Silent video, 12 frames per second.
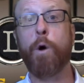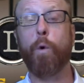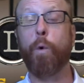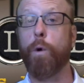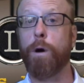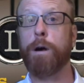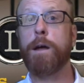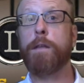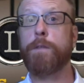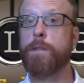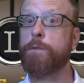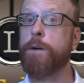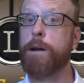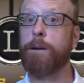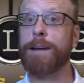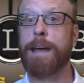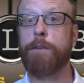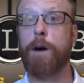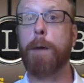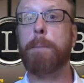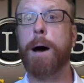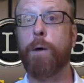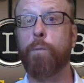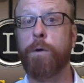or that the veteran gave up
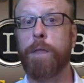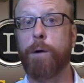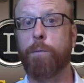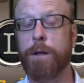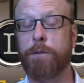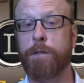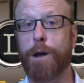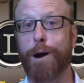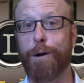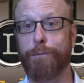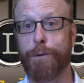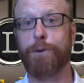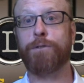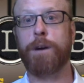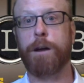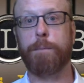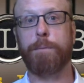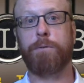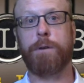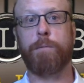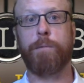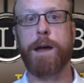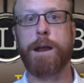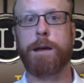on when they reached their first 100%
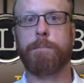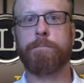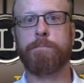rating.